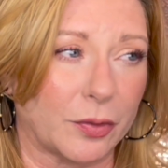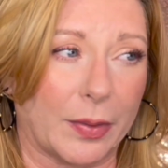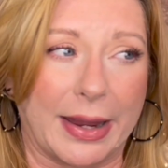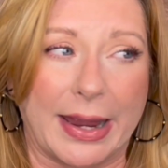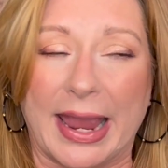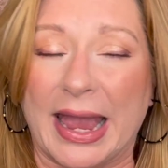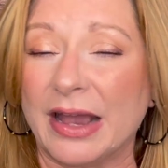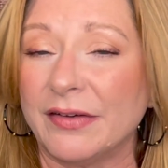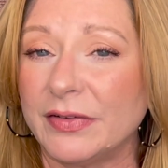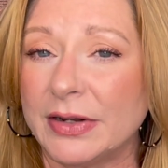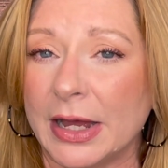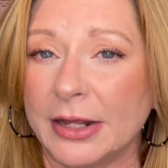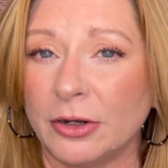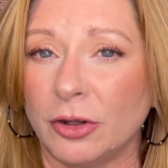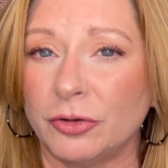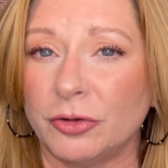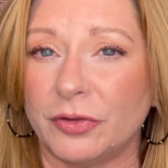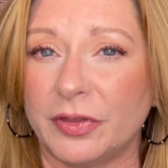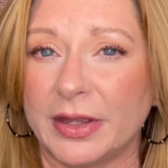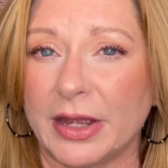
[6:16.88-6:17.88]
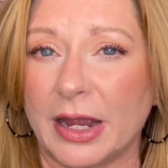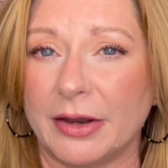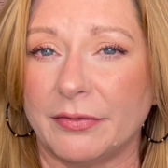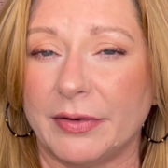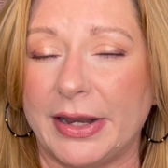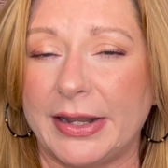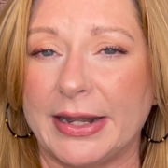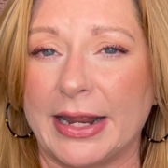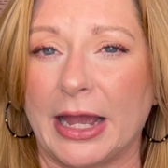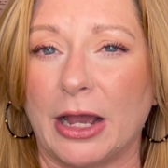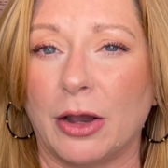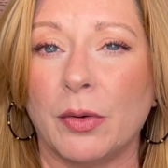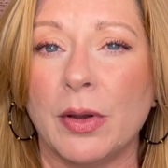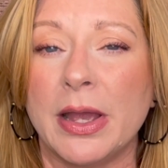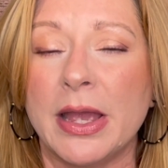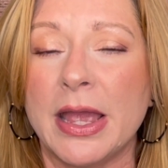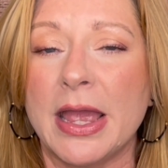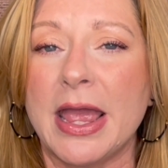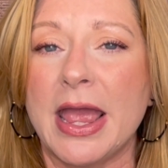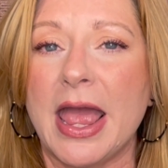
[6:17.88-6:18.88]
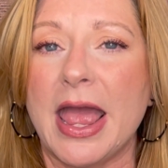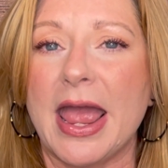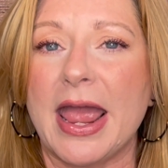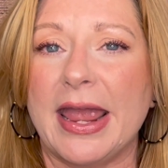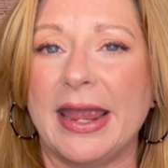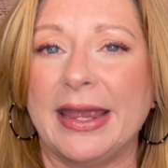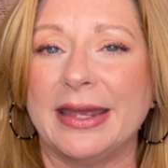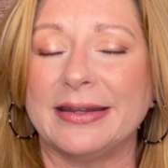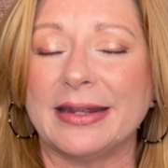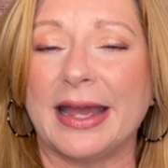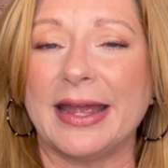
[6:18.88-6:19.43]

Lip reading: I have it on under the eye right now. And